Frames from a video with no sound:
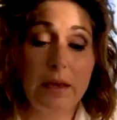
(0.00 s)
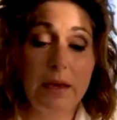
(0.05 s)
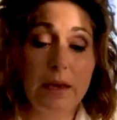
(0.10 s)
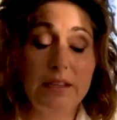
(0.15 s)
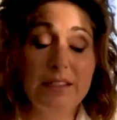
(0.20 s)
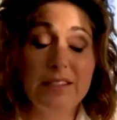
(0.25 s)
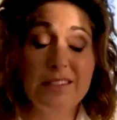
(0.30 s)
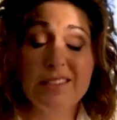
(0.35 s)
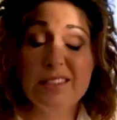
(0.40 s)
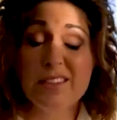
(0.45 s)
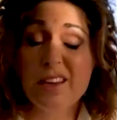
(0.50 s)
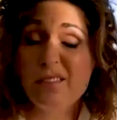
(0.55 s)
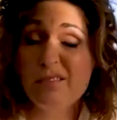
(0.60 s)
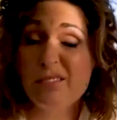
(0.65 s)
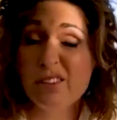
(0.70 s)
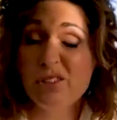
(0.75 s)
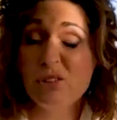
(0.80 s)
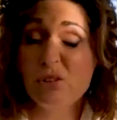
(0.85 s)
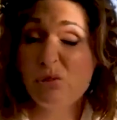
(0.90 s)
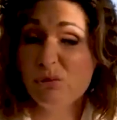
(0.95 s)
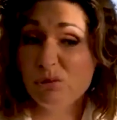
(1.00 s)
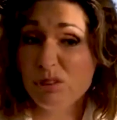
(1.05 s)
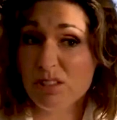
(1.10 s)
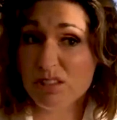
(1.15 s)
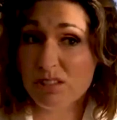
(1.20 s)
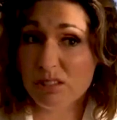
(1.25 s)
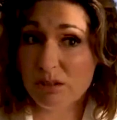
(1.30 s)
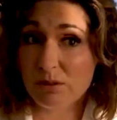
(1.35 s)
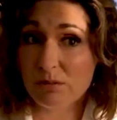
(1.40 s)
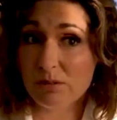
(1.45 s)
I discovered
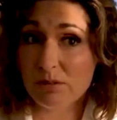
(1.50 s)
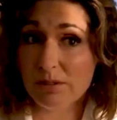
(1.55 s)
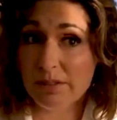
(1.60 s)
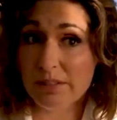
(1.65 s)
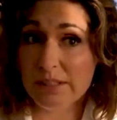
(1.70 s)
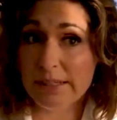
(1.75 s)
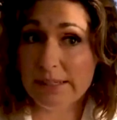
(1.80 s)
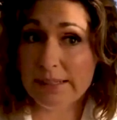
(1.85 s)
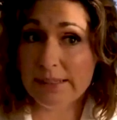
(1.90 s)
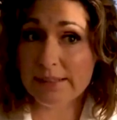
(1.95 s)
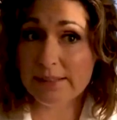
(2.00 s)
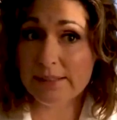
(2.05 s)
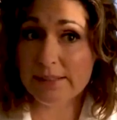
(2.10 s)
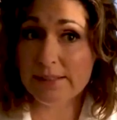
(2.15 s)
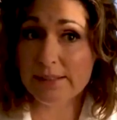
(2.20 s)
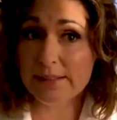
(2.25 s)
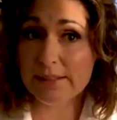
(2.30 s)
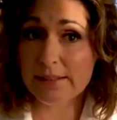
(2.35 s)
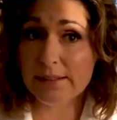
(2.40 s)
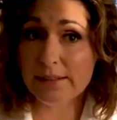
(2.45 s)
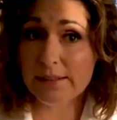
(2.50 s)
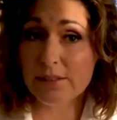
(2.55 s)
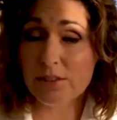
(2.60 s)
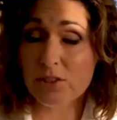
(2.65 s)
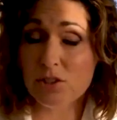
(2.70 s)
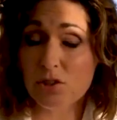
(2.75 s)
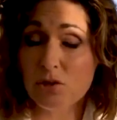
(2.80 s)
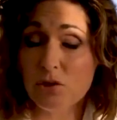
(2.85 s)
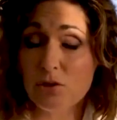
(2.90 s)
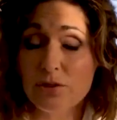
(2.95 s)
also that the
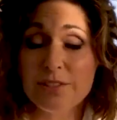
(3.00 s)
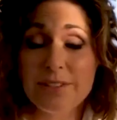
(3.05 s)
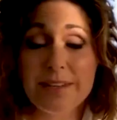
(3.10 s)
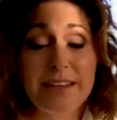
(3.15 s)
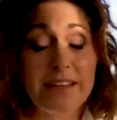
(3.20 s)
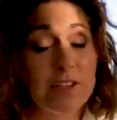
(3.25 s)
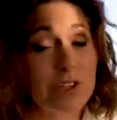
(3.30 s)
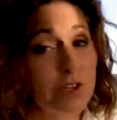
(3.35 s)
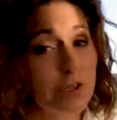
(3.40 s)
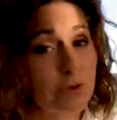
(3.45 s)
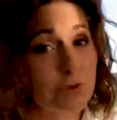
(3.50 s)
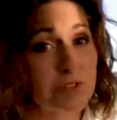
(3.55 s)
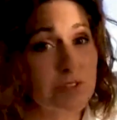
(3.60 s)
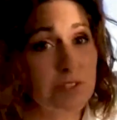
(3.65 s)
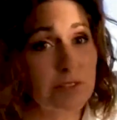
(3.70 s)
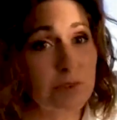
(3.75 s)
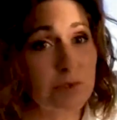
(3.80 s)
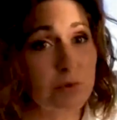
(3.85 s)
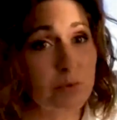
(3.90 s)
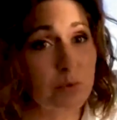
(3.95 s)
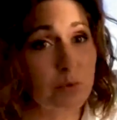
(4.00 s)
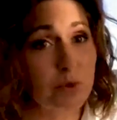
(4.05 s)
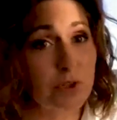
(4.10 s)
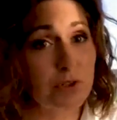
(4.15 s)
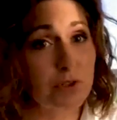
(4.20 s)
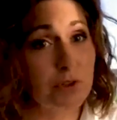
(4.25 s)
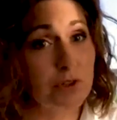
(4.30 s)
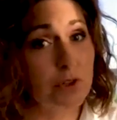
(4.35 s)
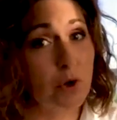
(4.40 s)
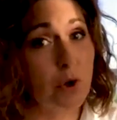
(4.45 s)
songs I had chosen were
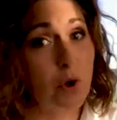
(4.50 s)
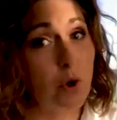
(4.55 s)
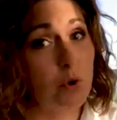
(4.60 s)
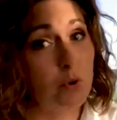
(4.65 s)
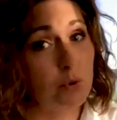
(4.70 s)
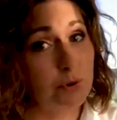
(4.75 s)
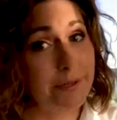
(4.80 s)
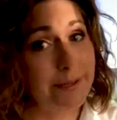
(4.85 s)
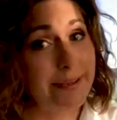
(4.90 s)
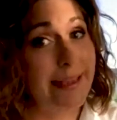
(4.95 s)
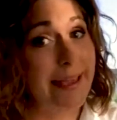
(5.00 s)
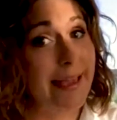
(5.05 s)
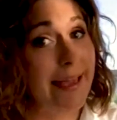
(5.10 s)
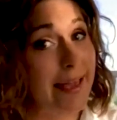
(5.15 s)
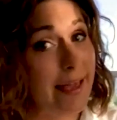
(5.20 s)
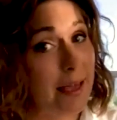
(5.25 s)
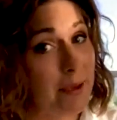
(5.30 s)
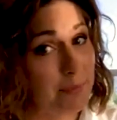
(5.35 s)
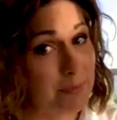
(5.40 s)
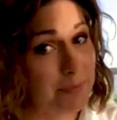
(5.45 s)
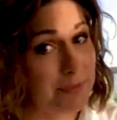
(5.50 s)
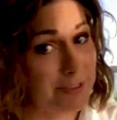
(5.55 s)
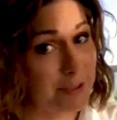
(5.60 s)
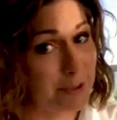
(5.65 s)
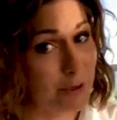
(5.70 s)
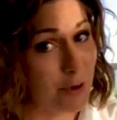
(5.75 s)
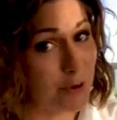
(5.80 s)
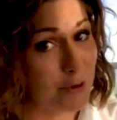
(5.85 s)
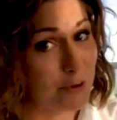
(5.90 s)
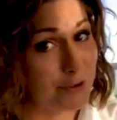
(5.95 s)
not only happy
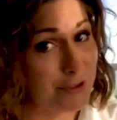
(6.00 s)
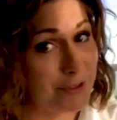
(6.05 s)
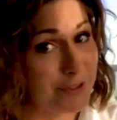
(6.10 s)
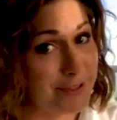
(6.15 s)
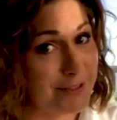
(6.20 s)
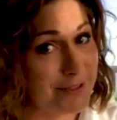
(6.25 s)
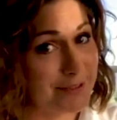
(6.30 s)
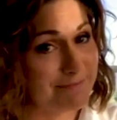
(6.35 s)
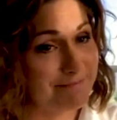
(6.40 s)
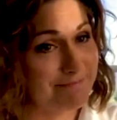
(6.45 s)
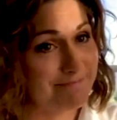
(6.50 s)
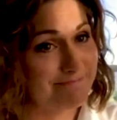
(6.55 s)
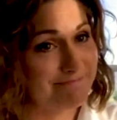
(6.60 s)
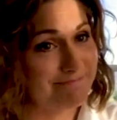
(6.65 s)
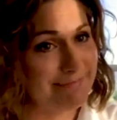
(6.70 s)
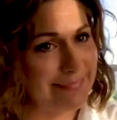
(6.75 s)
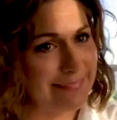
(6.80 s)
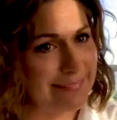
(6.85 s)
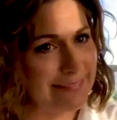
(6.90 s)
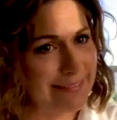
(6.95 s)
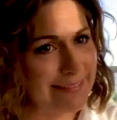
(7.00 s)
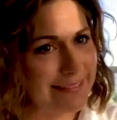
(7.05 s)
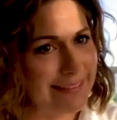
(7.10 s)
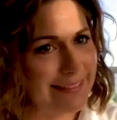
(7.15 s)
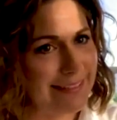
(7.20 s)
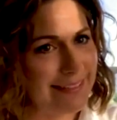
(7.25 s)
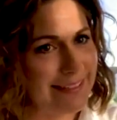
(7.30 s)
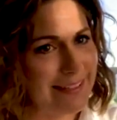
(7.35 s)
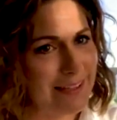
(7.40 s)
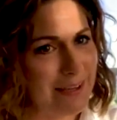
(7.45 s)
songs,
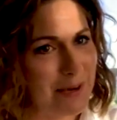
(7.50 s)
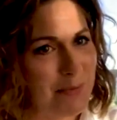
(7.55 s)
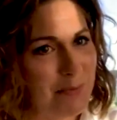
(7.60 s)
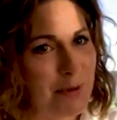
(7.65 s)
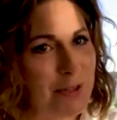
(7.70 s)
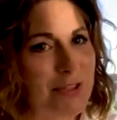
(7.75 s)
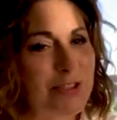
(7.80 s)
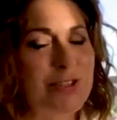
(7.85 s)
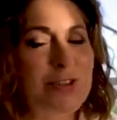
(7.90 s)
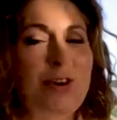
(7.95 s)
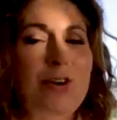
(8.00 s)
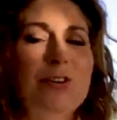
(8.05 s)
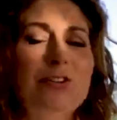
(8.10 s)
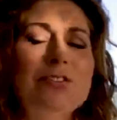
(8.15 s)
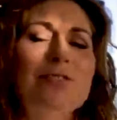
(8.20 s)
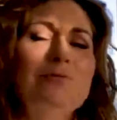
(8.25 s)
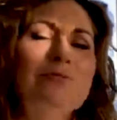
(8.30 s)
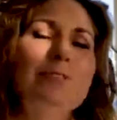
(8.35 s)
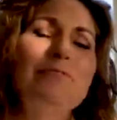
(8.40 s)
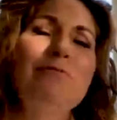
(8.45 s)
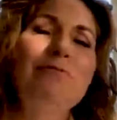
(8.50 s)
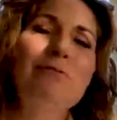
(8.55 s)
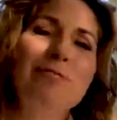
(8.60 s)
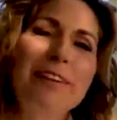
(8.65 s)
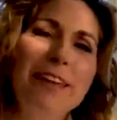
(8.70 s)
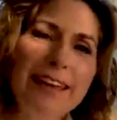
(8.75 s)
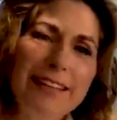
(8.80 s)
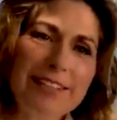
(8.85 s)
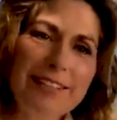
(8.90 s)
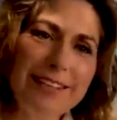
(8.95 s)
but songs
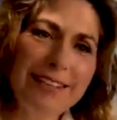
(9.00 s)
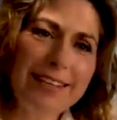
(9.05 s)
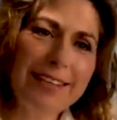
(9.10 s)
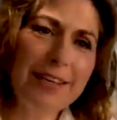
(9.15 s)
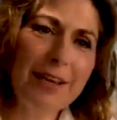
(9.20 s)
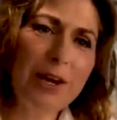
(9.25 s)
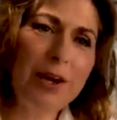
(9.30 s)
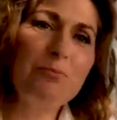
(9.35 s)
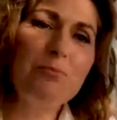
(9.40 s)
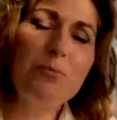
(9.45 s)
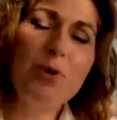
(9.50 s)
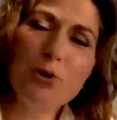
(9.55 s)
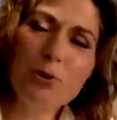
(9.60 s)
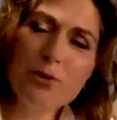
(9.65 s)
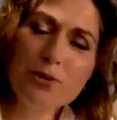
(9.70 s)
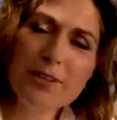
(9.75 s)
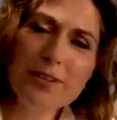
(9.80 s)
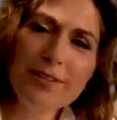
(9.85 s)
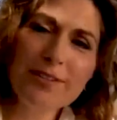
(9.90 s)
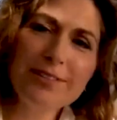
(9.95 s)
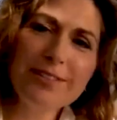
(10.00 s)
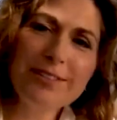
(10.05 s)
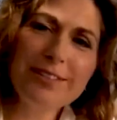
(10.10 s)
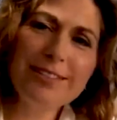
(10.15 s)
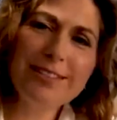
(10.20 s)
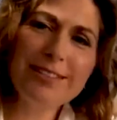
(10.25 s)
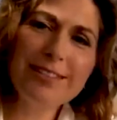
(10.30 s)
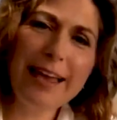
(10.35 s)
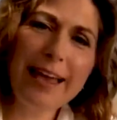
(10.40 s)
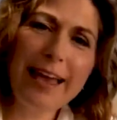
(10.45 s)
reflecting
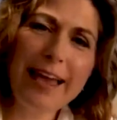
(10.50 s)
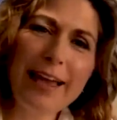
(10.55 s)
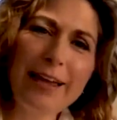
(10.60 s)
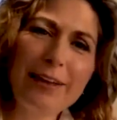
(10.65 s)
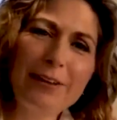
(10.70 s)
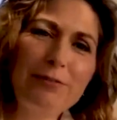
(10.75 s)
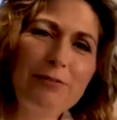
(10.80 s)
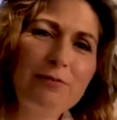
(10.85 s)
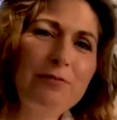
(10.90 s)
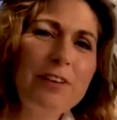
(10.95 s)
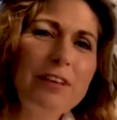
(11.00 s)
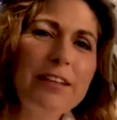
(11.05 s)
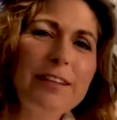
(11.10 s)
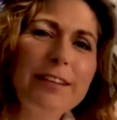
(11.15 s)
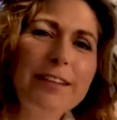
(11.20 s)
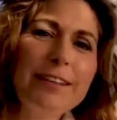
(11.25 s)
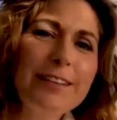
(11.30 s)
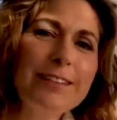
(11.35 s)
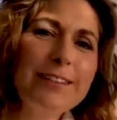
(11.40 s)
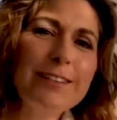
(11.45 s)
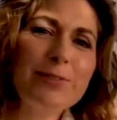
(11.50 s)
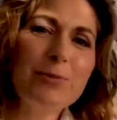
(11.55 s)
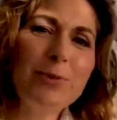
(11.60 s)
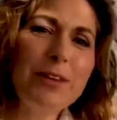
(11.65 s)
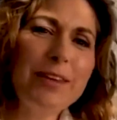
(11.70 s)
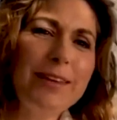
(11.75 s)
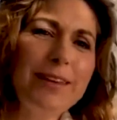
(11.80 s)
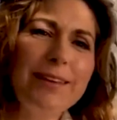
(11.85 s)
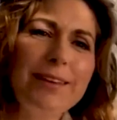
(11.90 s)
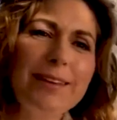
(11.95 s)
emotions and feelings
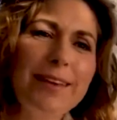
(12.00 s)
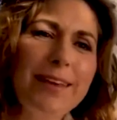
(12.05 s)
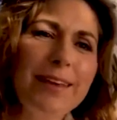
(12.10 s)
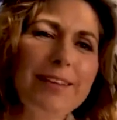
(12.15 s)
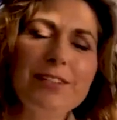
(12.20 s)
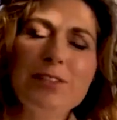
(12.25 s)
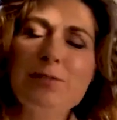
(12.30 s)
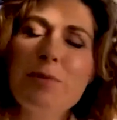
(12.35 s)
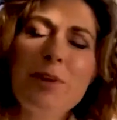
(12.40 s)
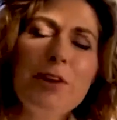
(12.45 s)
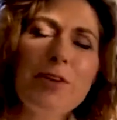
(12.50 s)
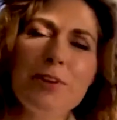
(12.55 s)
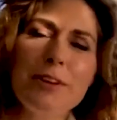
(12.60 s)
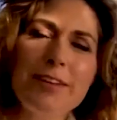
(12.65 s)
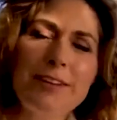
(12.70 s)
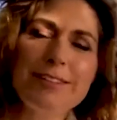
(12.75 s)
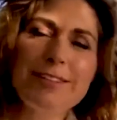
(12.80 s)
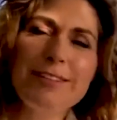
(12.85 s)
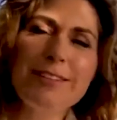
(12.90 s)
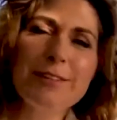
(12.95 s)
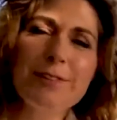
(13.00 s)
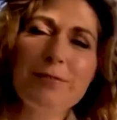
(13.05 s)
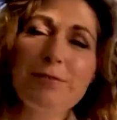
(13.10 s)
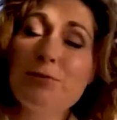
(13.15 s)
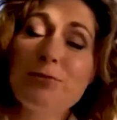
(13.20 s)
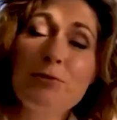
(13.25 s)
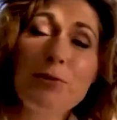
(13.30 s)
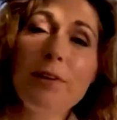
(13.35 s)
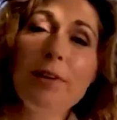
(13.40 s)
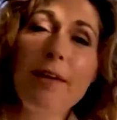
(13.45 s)
we experience
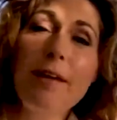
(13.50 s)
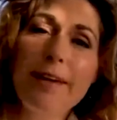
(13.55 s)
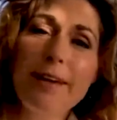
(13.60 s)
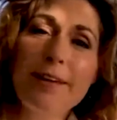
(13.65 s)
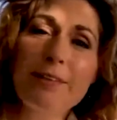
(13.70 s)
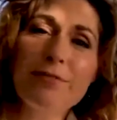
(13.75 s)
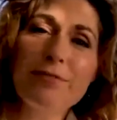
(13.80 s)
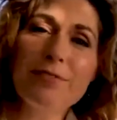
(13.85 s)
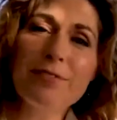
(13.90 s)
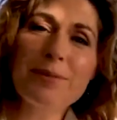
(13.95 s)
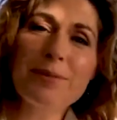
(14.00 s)
through a life.